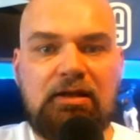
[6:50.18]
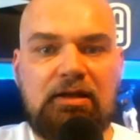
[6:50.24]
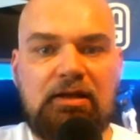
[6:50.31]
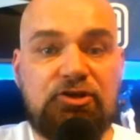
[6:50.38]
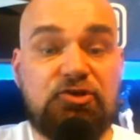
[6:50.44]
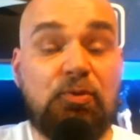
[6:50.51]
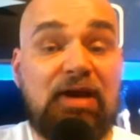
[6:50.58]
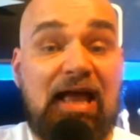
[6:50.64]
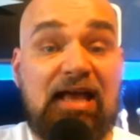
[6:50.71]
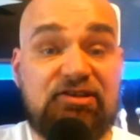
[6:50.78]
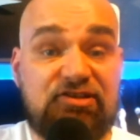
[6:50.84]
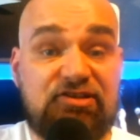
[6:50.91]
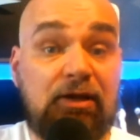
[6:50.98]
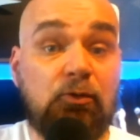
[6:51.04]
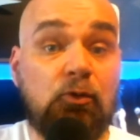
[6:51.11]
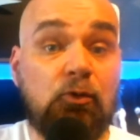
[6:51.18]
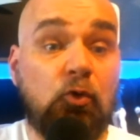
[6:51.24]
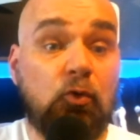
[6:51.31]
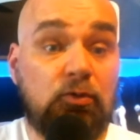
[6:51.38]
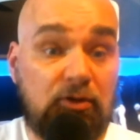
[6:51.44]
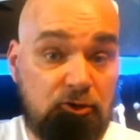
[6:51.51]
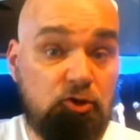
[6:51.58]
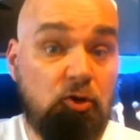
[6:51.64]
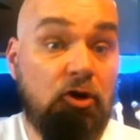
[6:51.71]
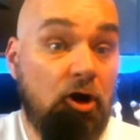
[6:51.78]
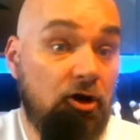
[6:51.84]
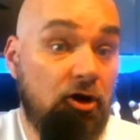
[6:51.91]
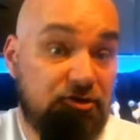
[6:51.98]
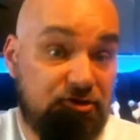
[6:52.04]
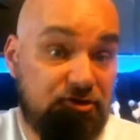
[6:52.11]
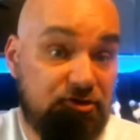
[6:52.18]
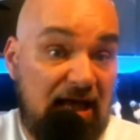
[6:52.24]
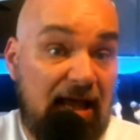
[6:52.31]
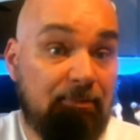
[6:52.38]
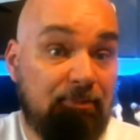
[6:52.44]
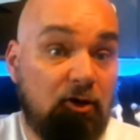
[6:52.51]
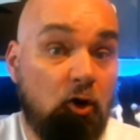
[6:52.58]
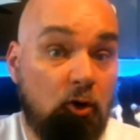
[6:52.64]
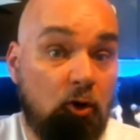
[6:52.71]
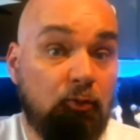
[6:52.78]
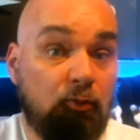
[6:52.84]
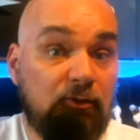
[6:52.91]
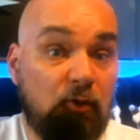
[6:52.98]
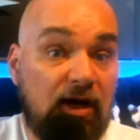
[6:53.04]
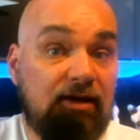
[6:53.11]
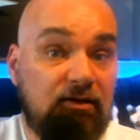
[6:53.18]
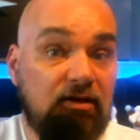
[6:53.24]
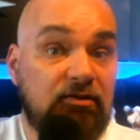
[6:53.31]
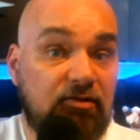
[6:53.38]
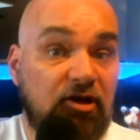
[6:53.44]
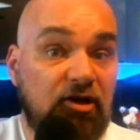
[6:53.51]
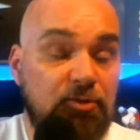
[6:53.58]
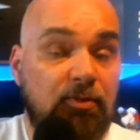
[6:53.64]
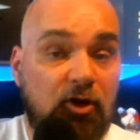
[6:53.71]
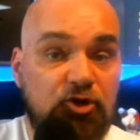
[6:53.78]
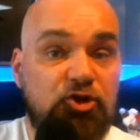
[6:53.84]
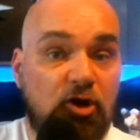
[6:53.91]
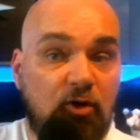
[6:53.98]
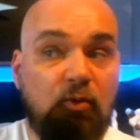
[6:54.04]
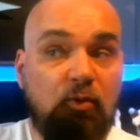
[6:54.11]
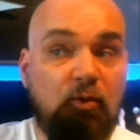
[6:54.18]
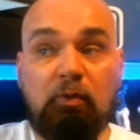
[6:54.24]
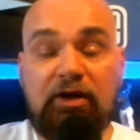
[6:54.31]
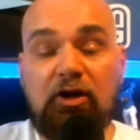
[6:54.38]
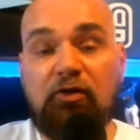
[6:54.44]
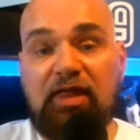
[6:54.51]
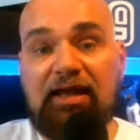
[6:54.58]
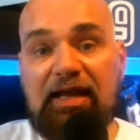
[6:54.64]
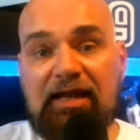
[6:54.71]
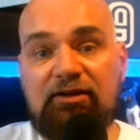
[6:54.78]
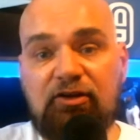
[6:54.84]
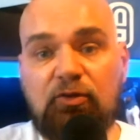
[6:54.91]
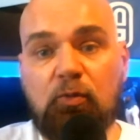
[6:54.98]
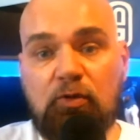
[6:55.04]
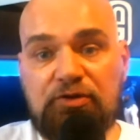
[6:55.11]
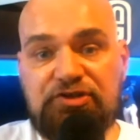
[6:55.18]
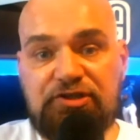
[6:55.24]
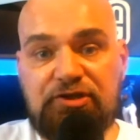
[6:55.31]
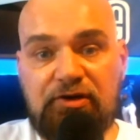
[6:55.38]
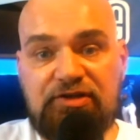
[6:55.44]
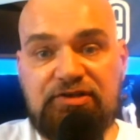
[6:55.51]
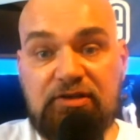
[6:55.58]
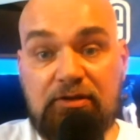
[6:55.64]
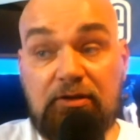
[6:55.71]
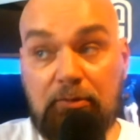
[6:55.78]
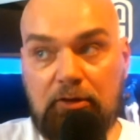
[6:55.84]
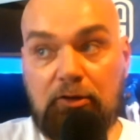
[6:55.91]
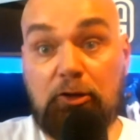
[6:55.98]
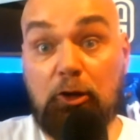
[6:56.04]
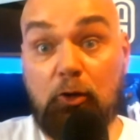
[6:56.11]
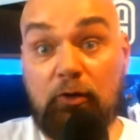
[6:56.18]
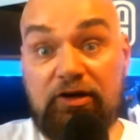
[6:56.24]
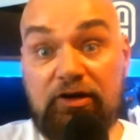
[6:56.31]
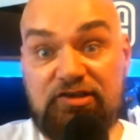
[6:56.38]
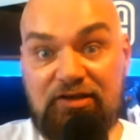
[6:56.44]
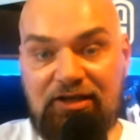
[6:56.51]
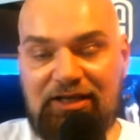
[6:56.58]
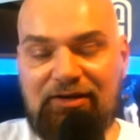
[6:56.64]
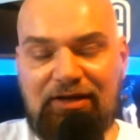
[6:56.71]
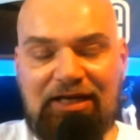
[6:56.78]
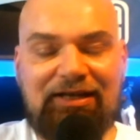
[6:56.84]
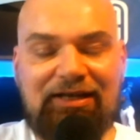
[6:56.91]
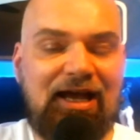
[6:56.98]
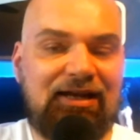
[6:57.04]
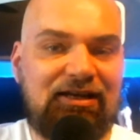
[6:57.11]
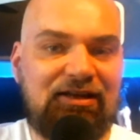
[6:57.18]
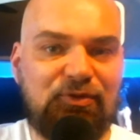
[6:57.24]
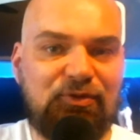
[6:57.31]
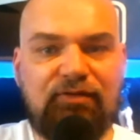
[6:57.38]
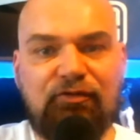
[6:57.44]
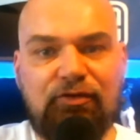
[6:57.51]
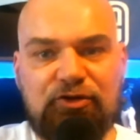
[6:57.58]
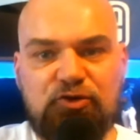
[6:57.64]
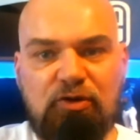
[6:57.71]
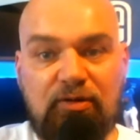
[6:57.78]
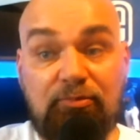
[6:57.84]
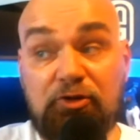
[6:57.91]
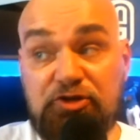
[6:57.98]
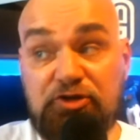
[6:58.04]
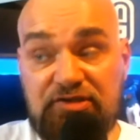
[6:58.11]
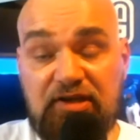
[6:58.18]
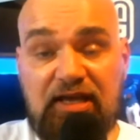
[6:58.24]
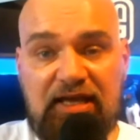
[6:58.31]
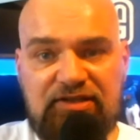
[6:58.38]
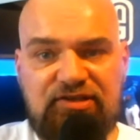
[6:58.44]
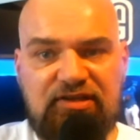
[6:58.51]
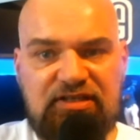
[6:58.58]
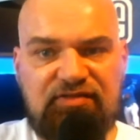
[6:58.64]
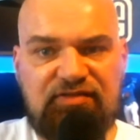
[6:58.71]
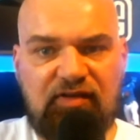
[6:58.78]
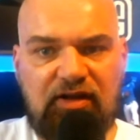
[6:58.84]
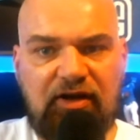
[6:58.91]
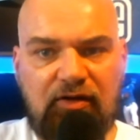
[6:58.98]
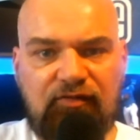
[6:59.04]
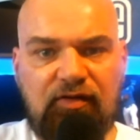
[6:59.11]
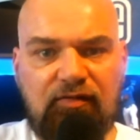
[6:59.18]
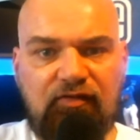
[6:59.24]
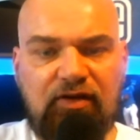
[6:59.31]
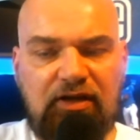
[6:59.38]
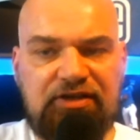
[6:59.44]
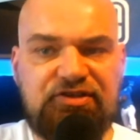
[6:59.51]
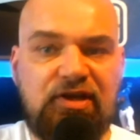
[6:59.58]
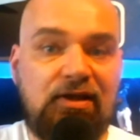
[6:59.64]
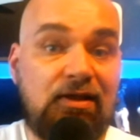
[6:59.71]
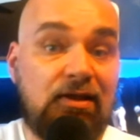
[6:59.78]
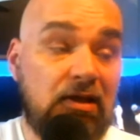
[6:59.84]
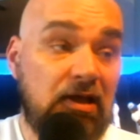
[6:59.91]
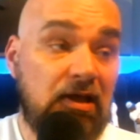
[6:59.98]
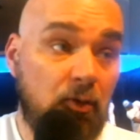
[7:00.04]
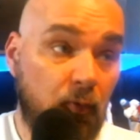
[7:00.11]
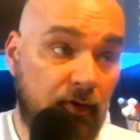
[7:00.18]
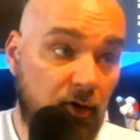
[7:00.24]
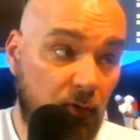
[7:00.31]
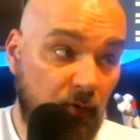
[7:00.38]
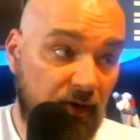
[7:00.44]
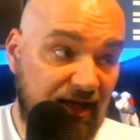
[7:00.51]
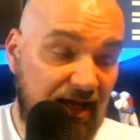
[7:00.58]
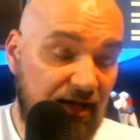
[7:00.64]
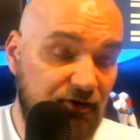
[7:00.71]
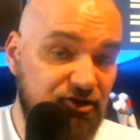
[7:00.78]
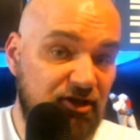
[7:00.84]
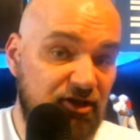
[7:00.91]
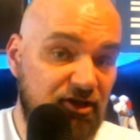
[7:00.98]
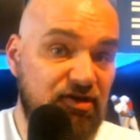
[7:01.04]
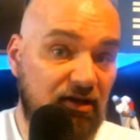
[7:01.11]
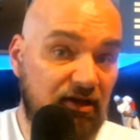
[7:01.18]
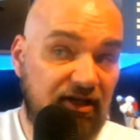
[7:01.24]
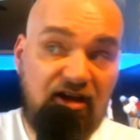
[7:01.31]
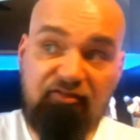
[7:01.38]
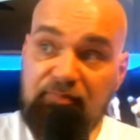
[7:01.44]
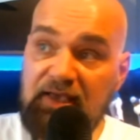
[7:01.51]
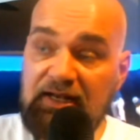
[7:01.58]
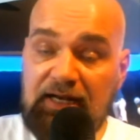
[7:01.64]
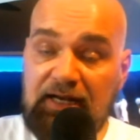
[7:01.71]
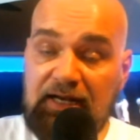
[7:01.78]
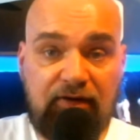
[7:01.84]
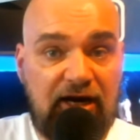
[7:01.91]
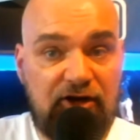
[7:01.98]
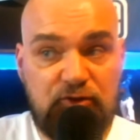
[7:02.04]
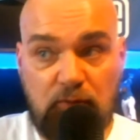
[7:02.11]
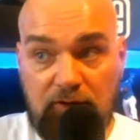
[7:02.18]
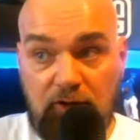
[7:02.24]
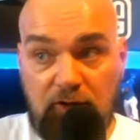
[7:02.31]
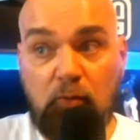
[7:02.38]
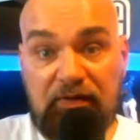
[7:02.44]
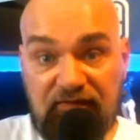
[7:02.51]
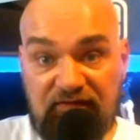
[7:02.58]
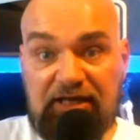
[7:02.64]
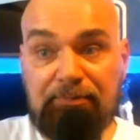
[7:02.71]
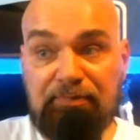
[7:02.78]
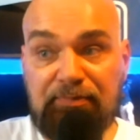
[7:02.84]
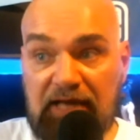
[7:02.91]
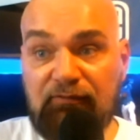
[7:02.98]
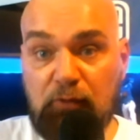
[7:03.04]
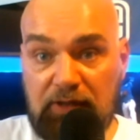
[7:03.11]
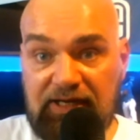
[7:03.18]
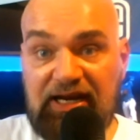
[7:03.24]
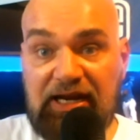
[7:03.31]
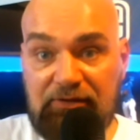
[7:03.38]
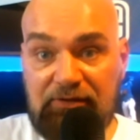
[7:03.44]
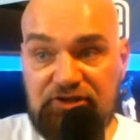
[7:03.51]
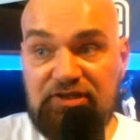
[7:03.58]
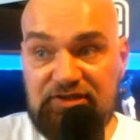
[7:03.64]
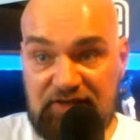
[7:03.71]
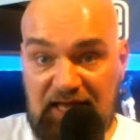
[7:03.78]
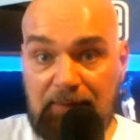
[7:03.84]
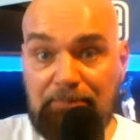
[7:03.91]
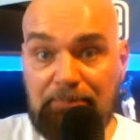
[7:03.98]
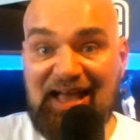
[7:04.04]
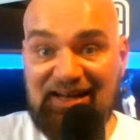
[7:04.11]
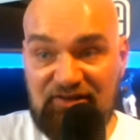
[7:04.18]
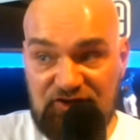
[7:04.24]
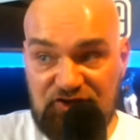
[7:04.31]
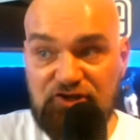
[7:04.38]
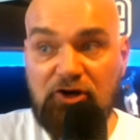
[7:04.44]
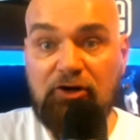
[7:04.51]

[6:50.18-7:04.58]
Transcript: So we asked, Joe Carter's epic home run, right? The touch 'em all Joe. We know that ended the World Series gloriously in '93 for the Toronto Blue Jays against these Philadelphia Phillies. We know Ricky Henderson was a leadoff man. Everydayers will know we've deep dived Ricky Henderson's at bat to start